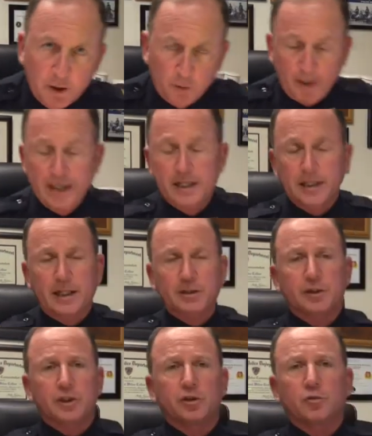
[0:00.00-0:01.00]
making that
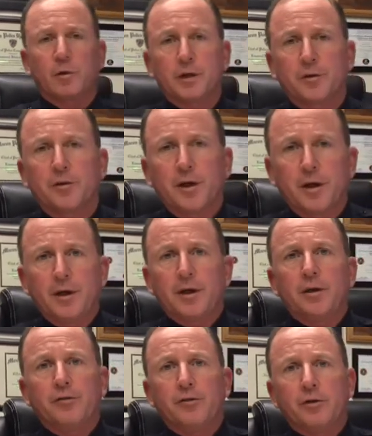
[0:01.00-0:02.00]
decision rather,
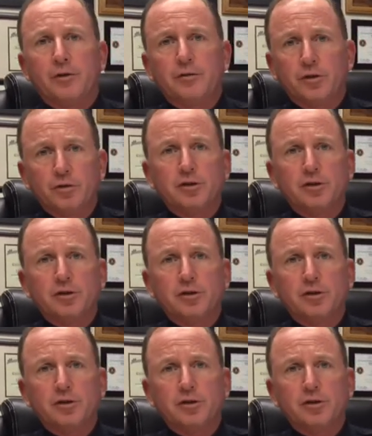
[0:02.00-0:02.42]
to do